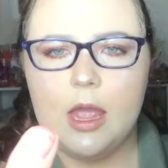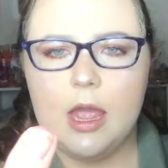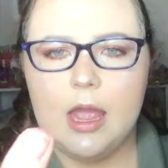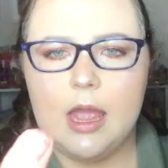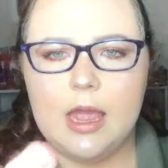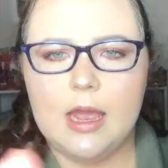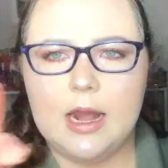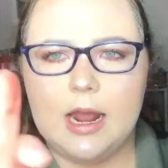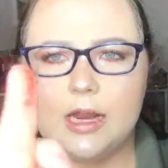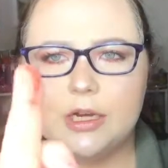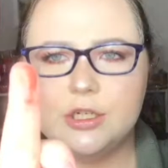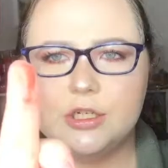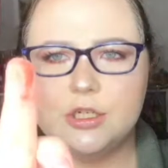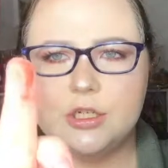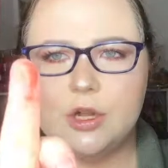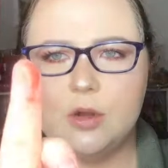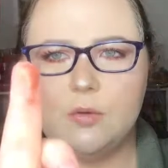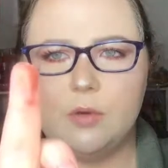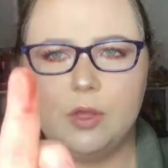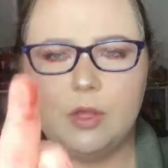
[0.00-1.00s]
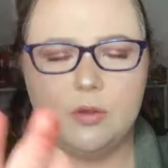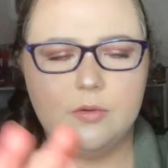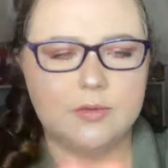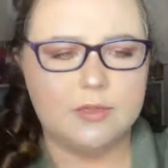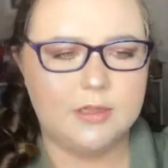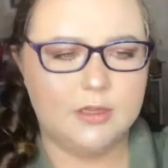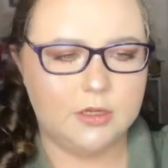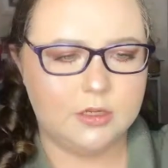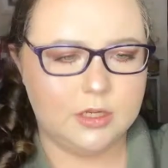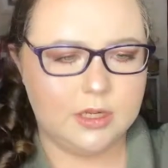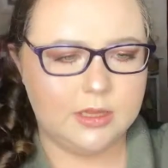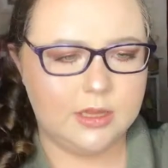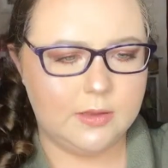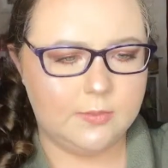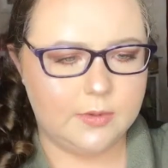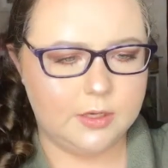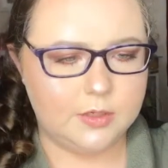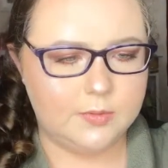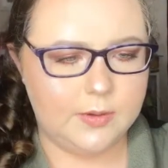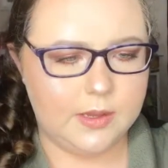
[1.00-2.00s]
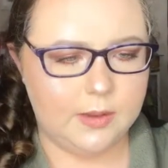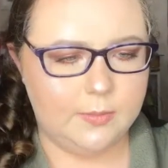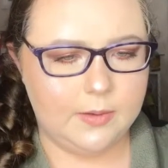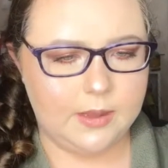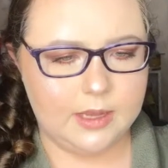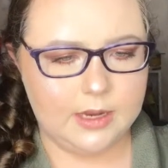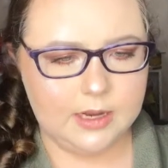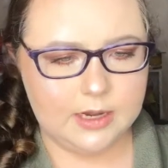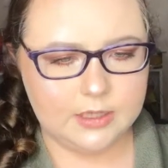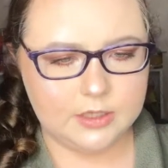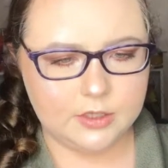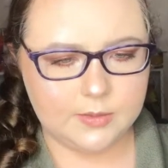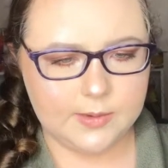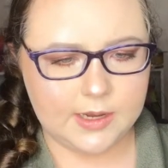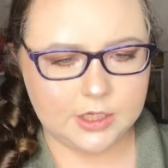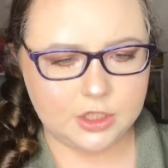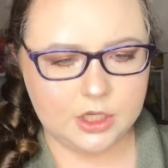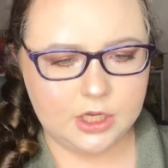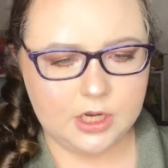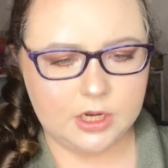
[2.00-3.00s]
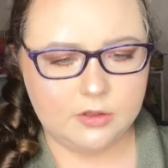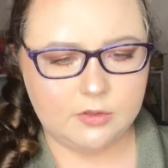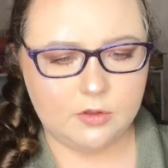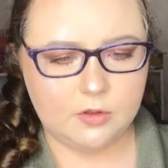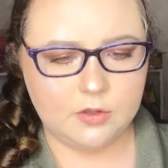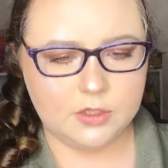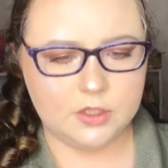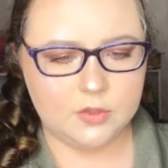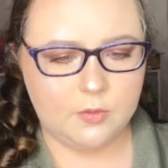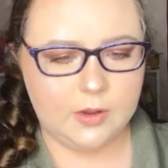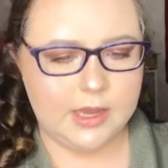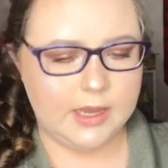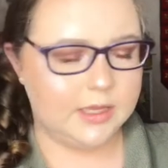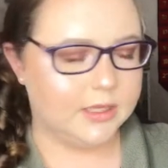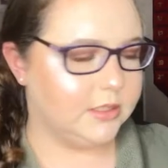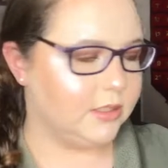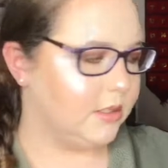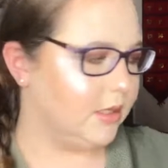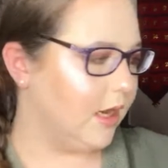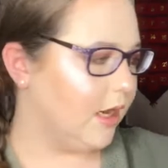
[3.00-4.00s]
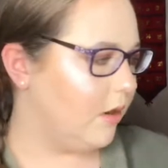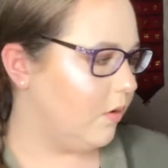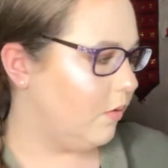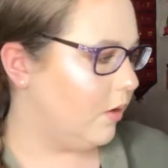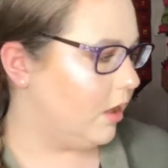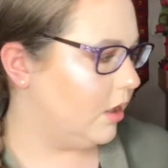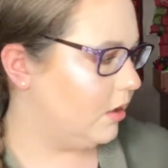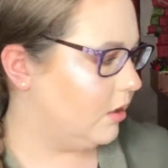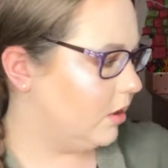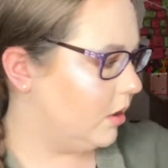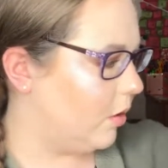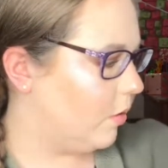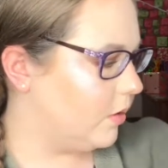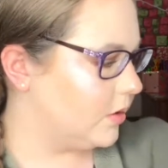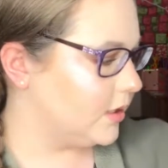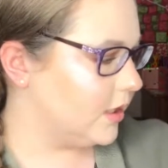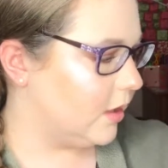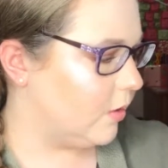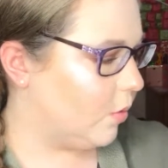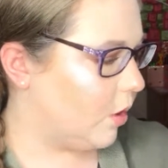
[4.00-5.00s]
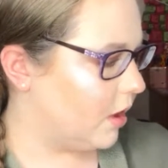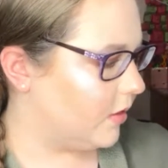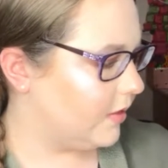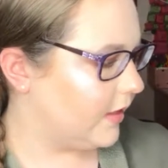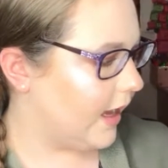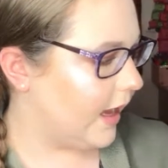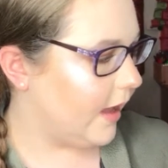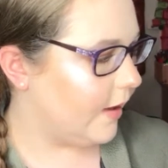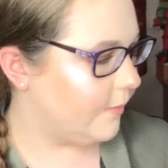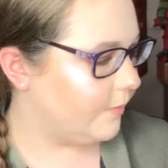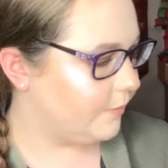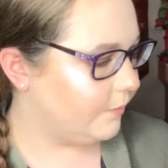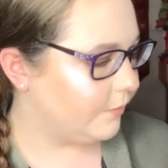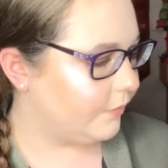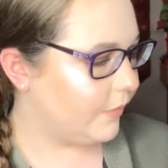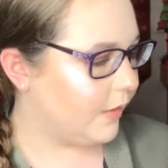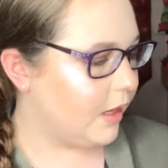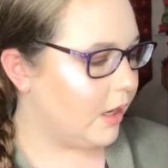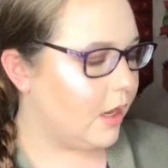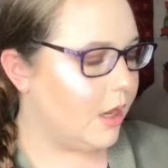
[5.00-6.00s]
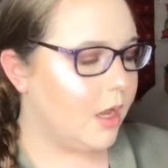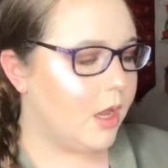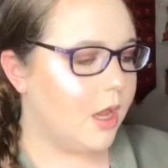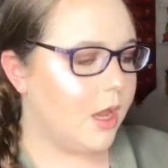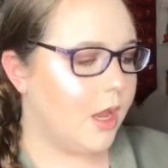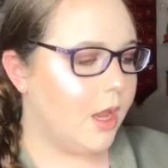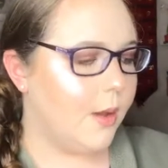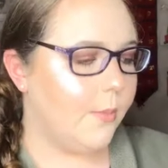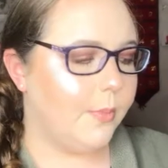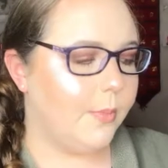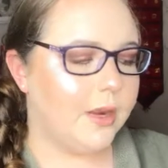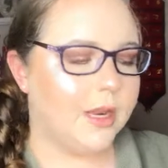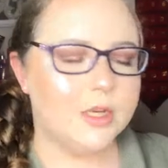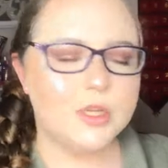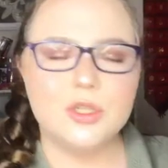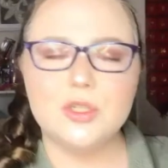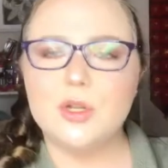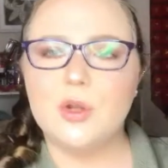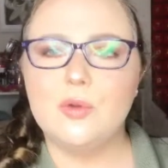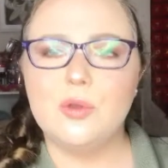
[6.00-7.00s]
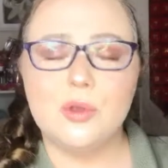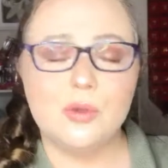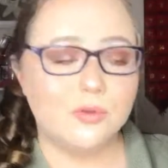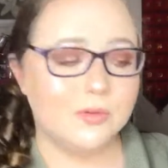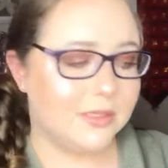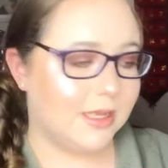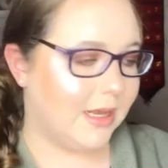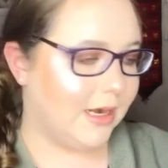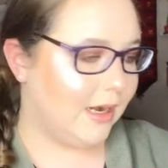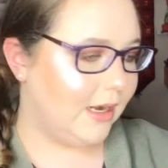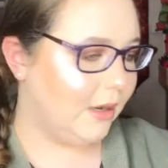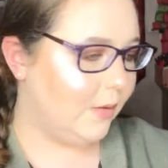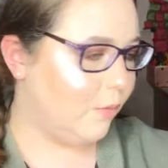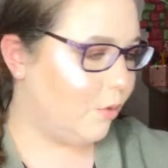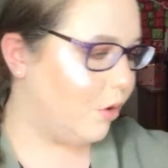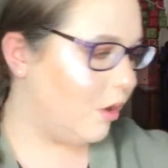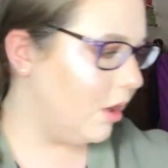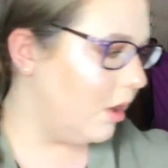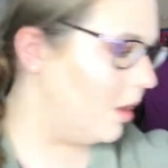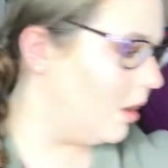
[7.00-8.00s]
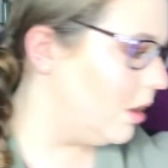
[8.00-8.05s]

And I just don't use it. There's not that much pigment in it, so I'm actually going to throw this away because no one's going to want that. But I just don't use that anymore.